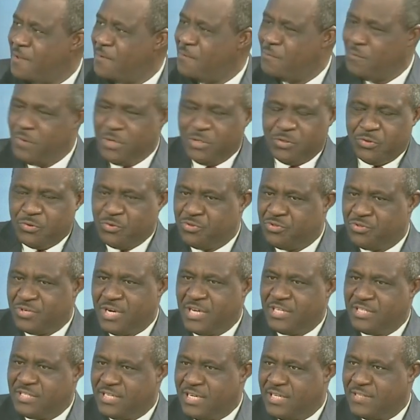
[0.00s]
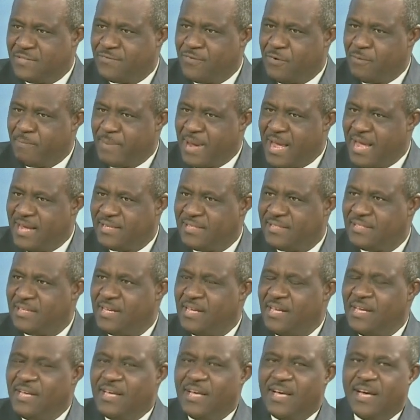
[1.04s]
We do stress tests for banks
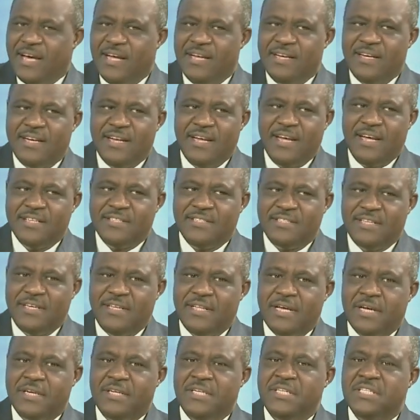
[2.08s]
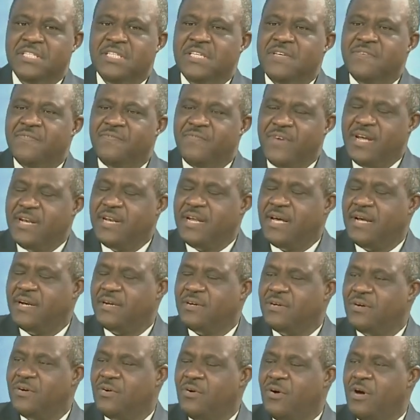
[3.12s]
and say that in the event that
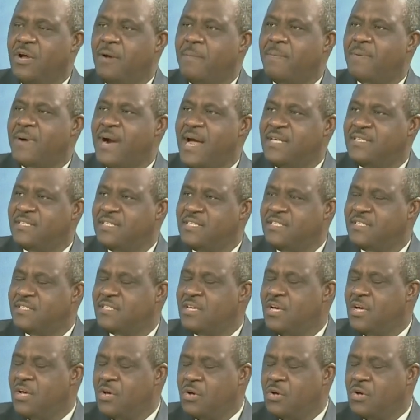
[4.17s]
oil prices